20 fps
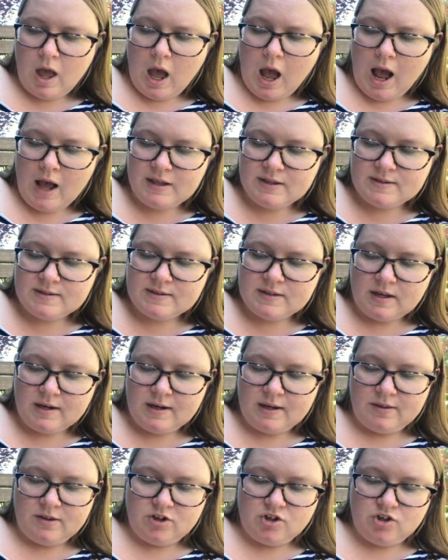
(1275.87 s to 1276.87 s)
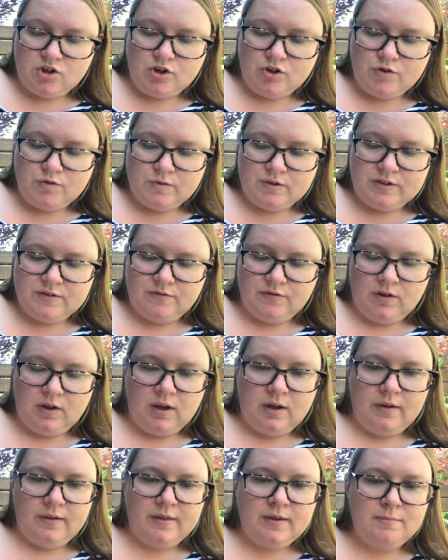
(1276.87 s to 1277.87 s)
On Sunday, the church was
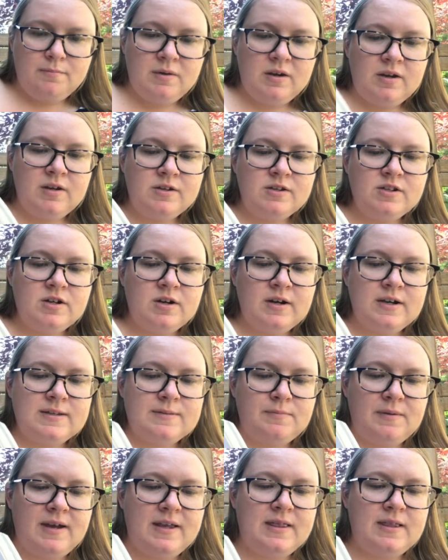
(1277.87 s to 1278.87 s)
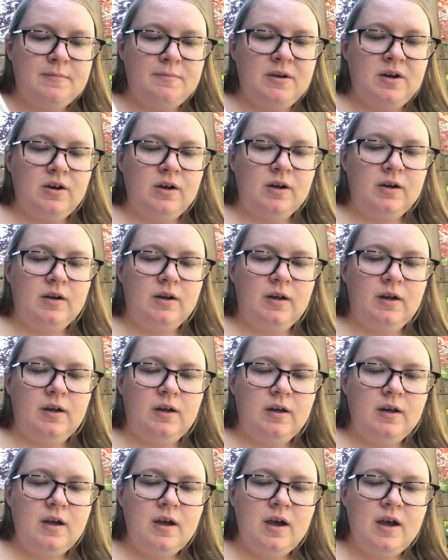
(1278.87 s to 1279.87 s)
full. The minister explained the miracle.
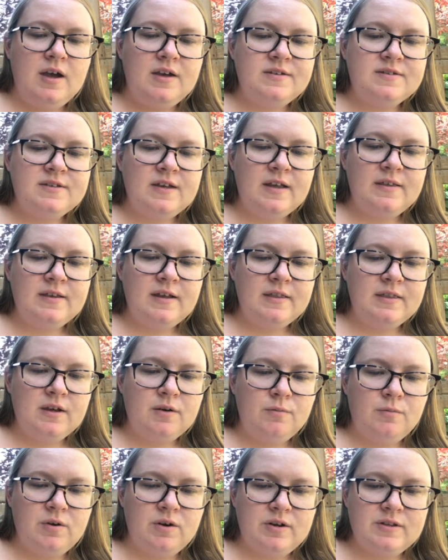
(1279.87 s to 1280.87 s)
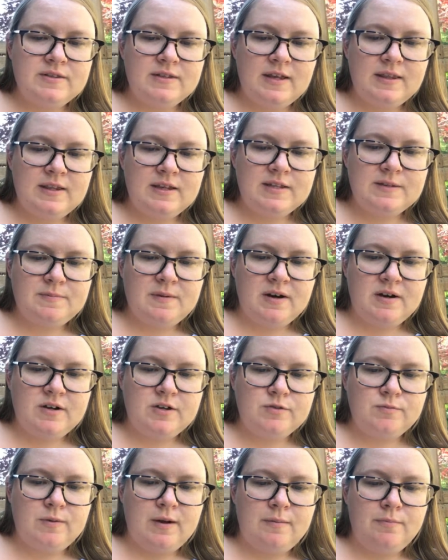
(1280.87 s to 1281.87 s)
He said that the words on the
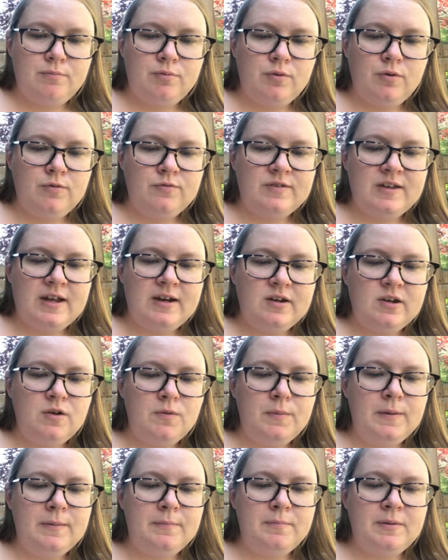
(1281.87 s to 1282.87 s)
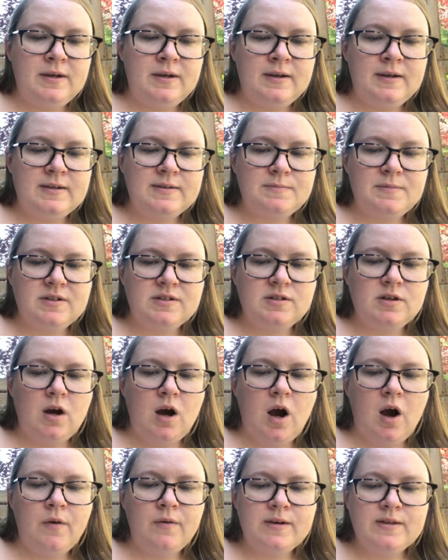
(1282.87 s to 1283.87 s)
spider's web proved that human beings must
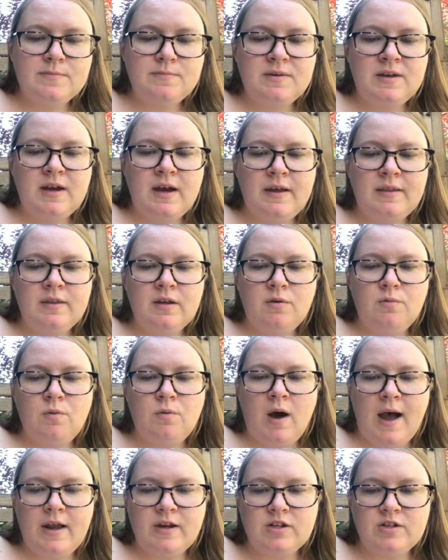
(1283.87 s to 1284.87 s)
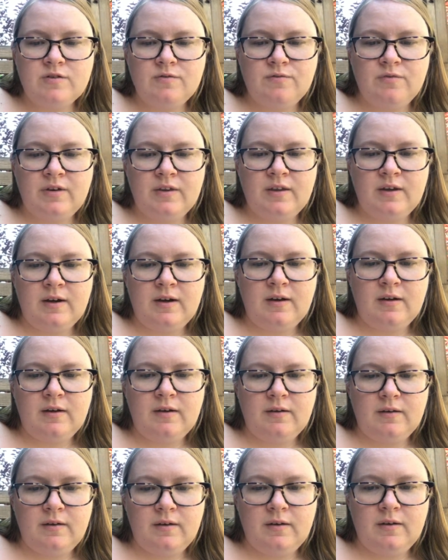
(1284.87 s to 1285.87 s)
always be on the watch for the
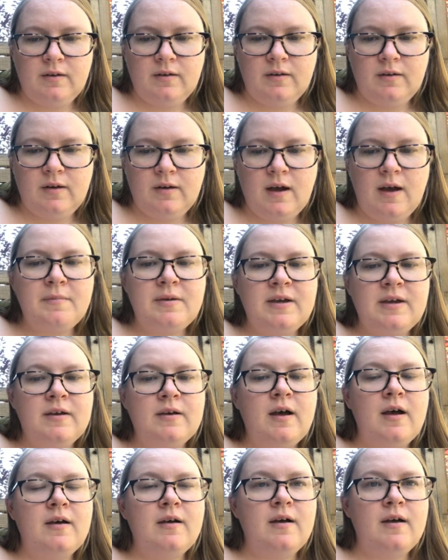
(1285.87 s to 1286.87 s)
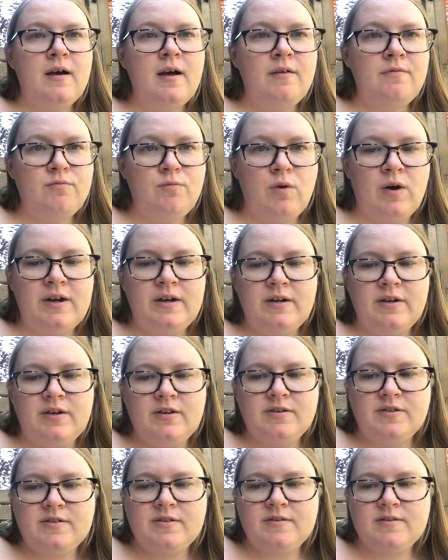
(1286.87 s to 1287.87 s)
coming of
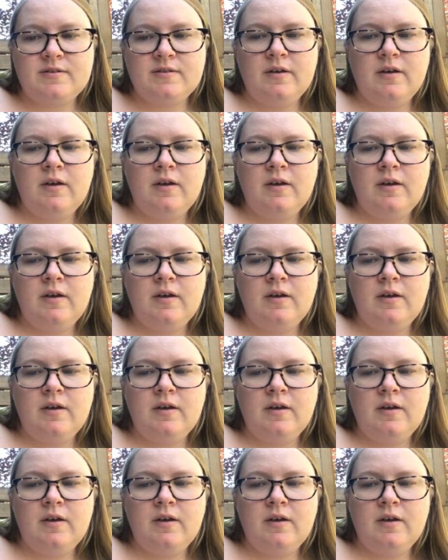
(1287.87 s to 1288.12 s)
wonders.